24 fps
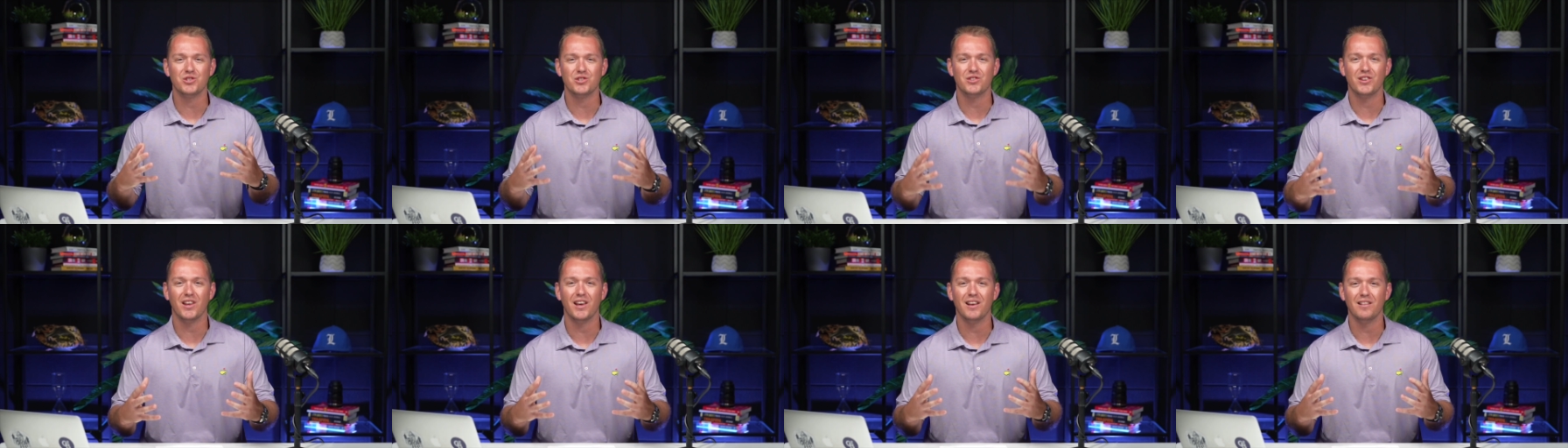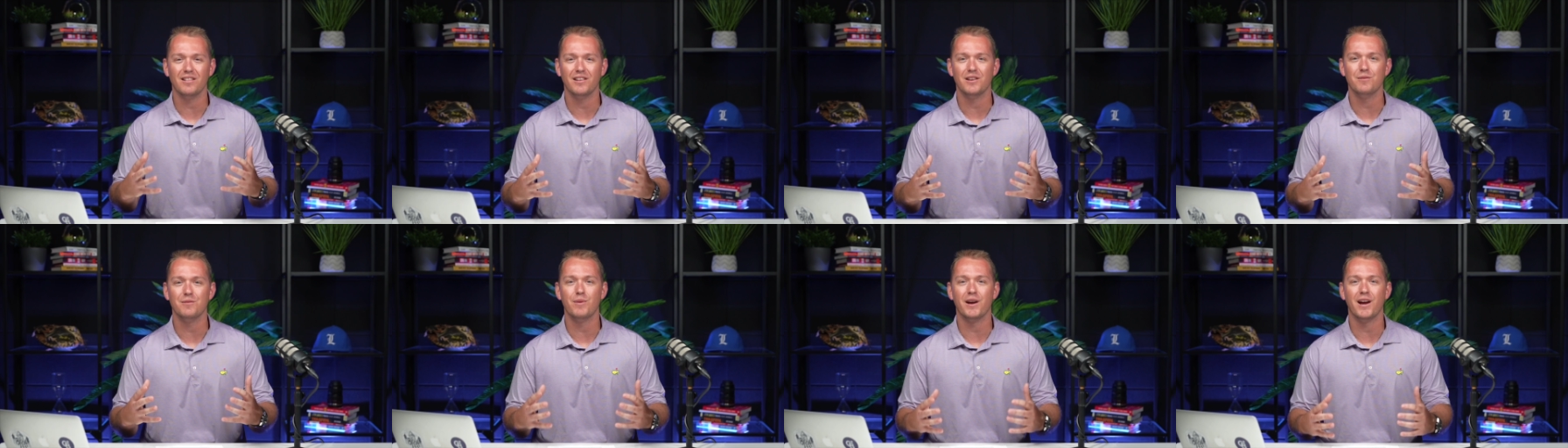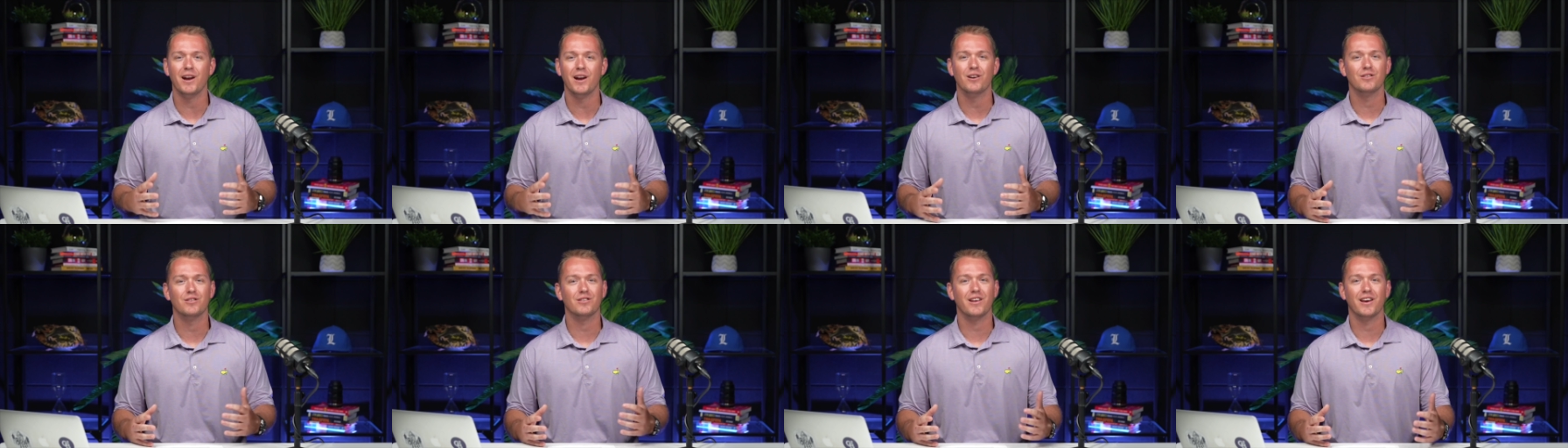stately
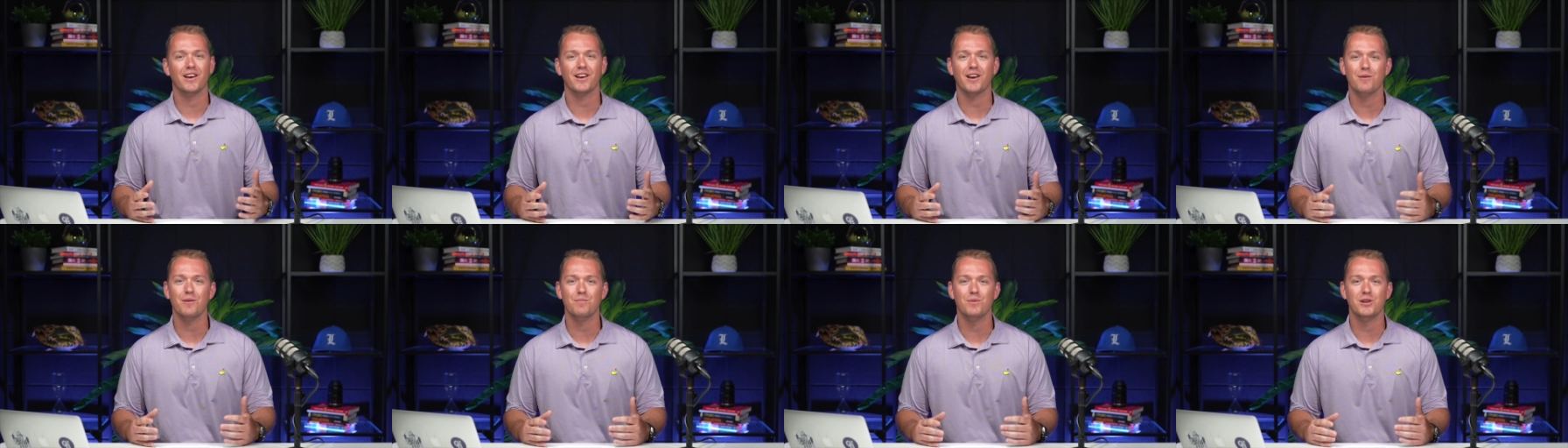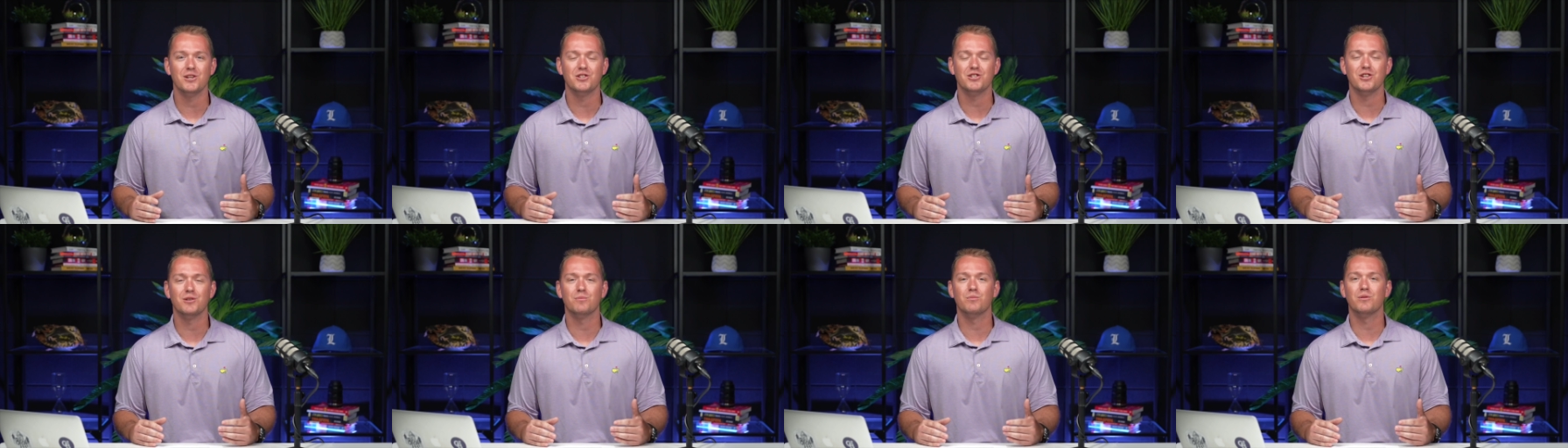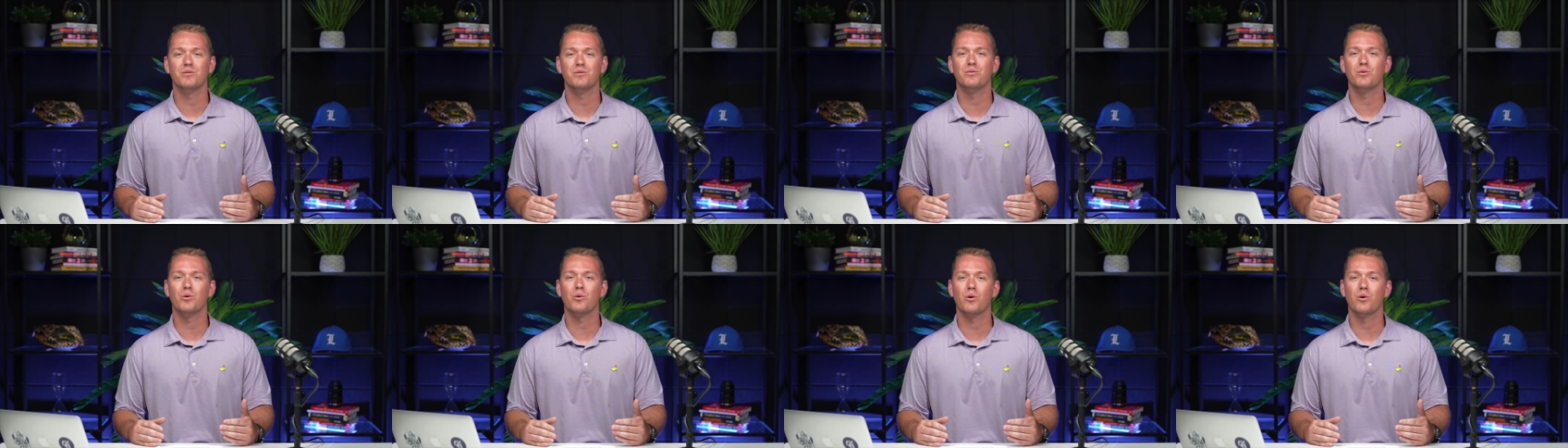manors like I mentioned
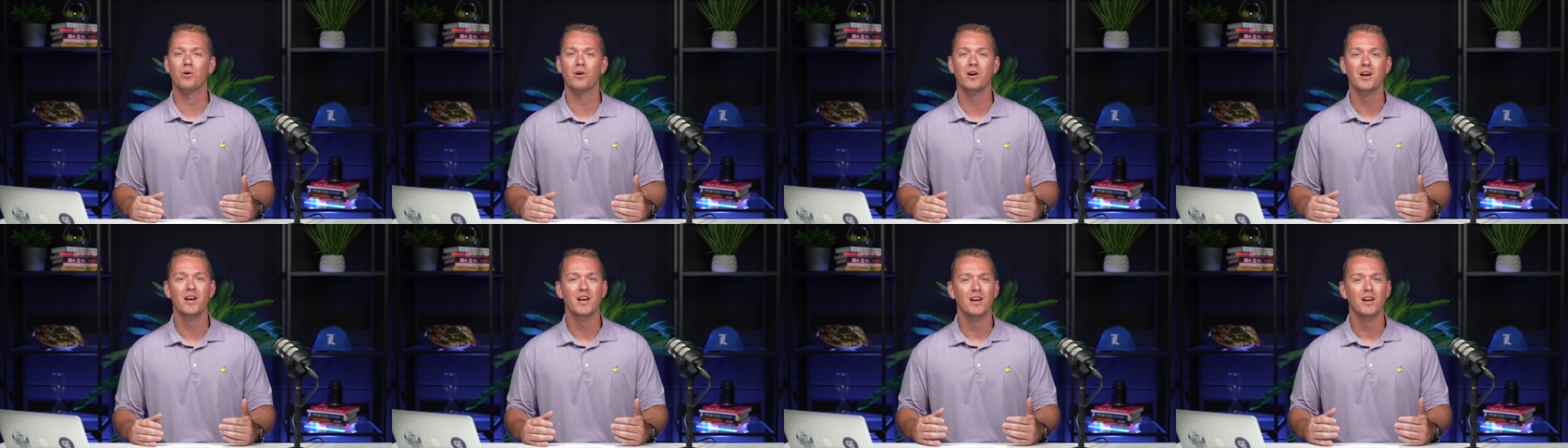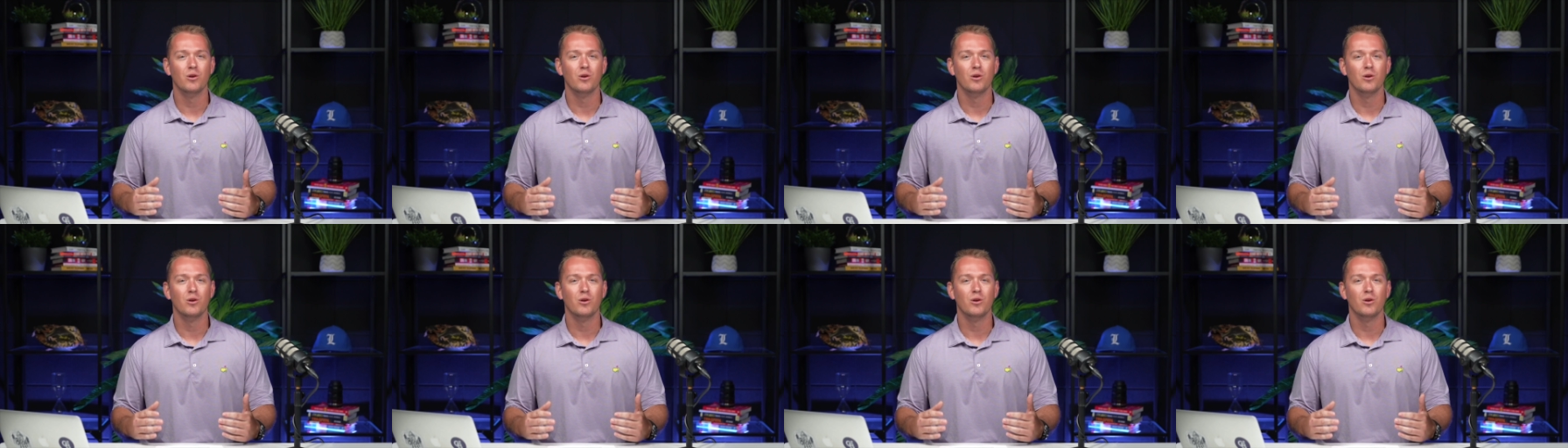before.